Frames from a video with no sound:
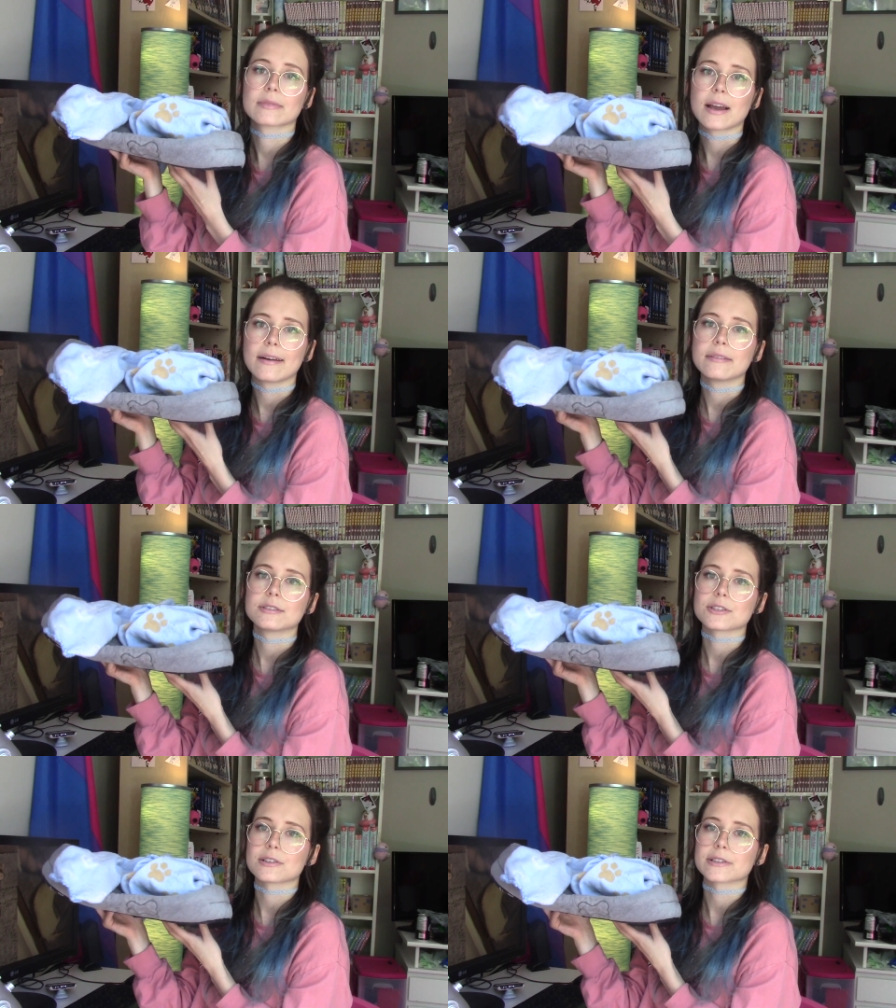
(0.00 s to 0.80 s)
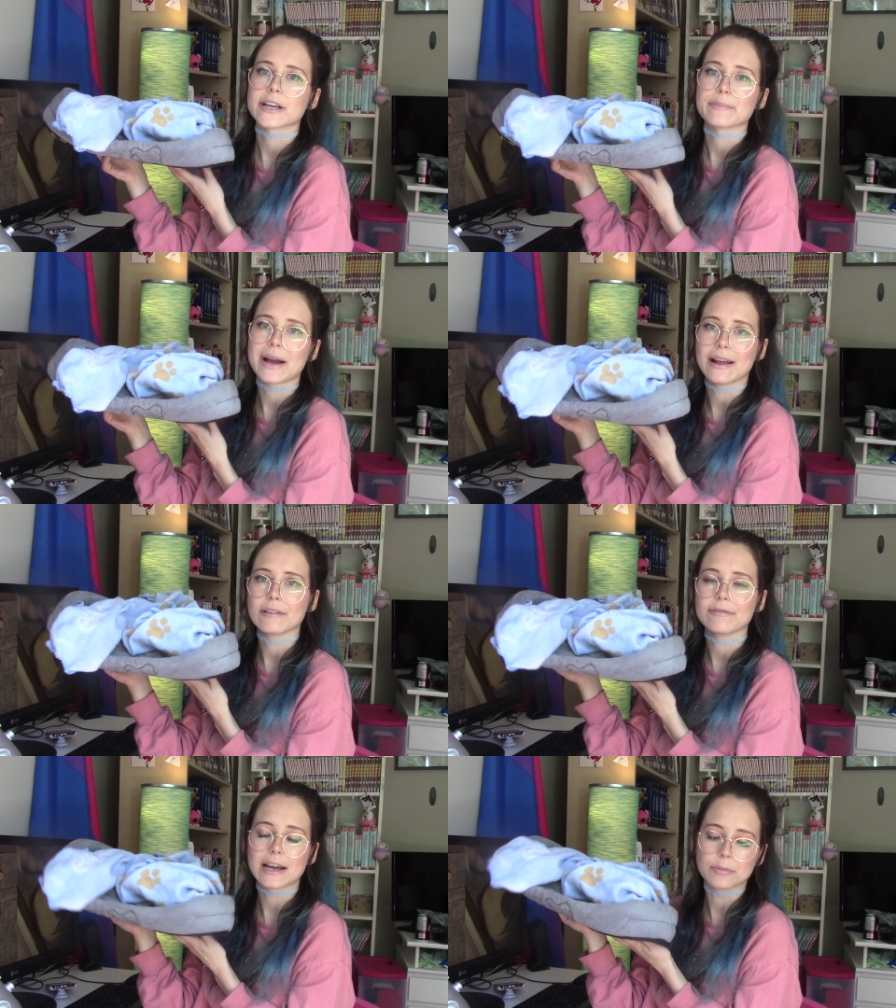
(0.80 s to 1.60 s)
Kind of just looks like a pile
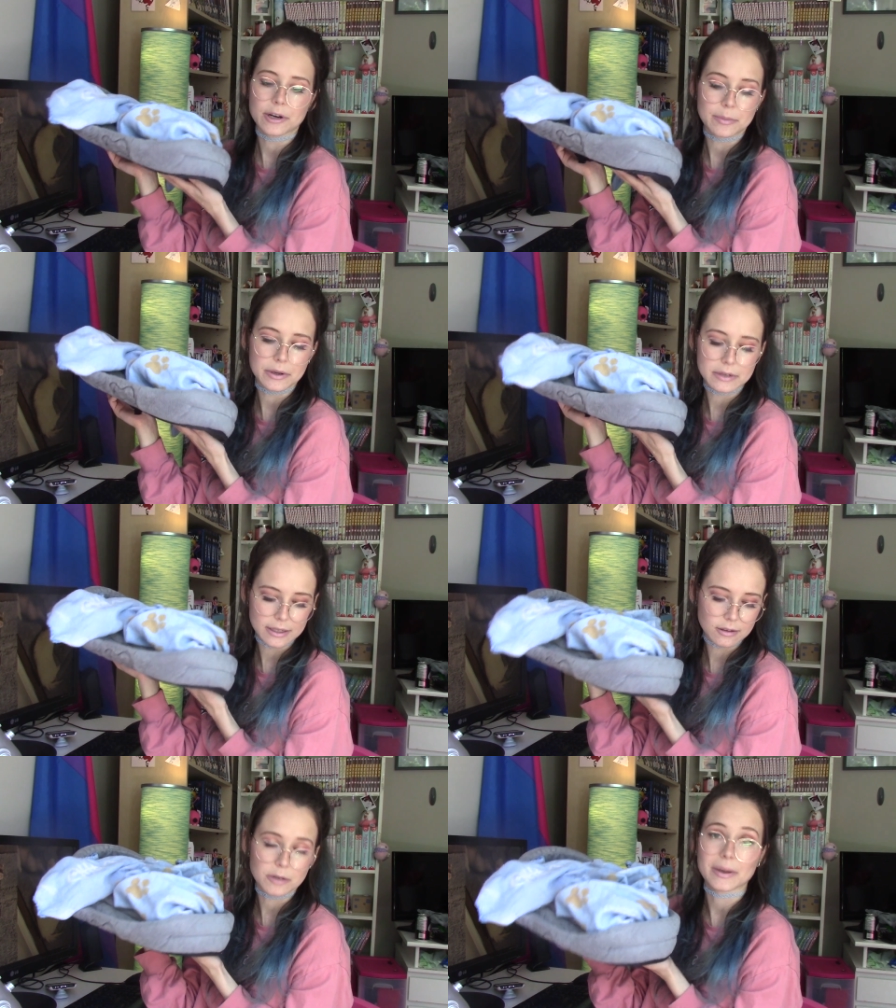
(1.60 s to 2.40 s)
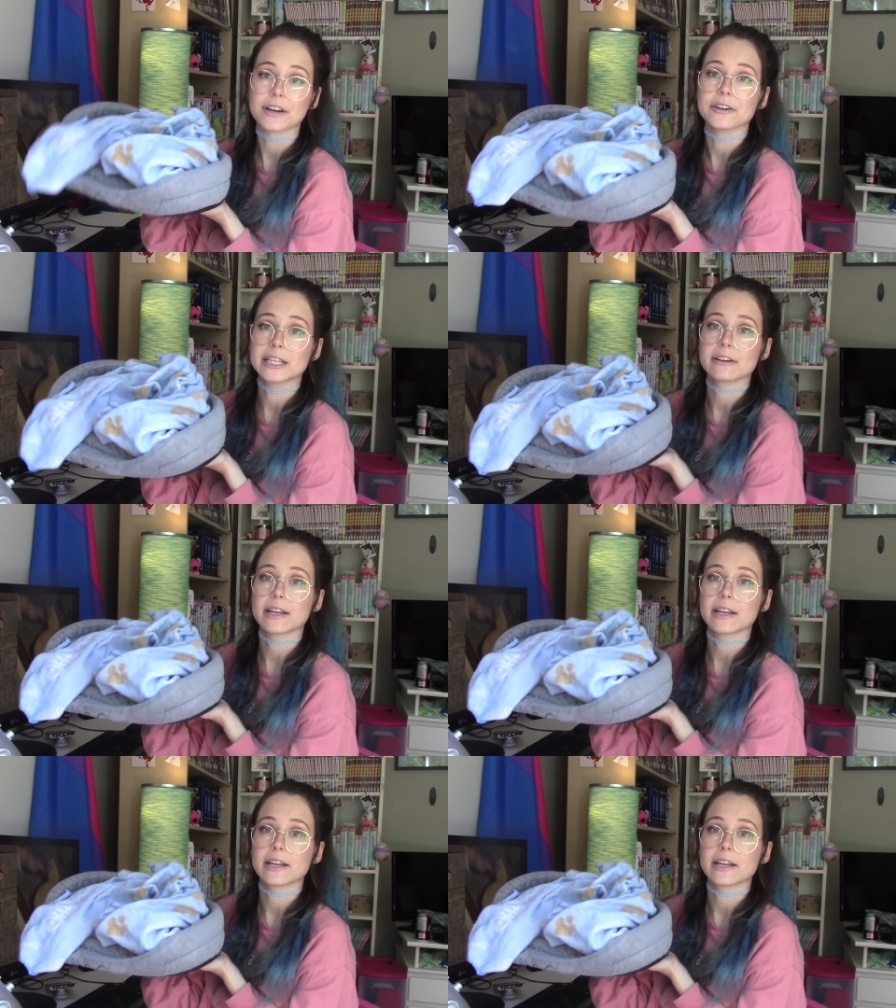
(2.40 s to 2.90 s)
of fabric, but it'll look better in their